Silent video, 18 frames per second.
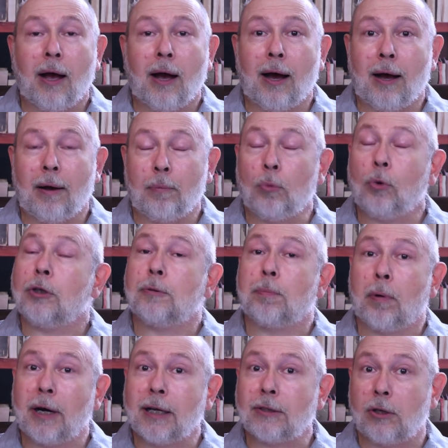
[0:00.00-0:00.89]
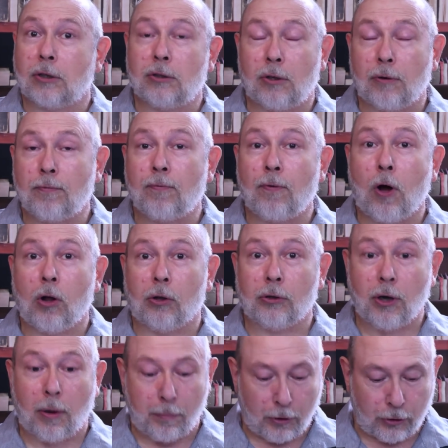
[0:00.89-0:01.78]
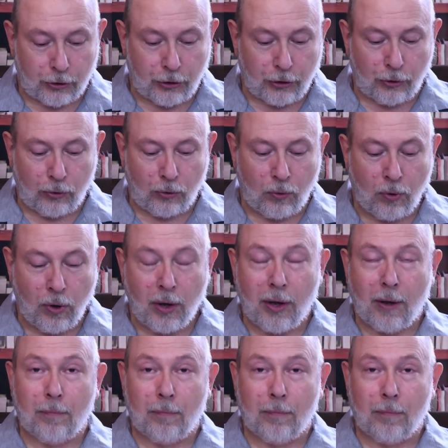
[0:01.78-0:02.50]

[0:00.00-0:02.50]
Um, which brings us to fault number two.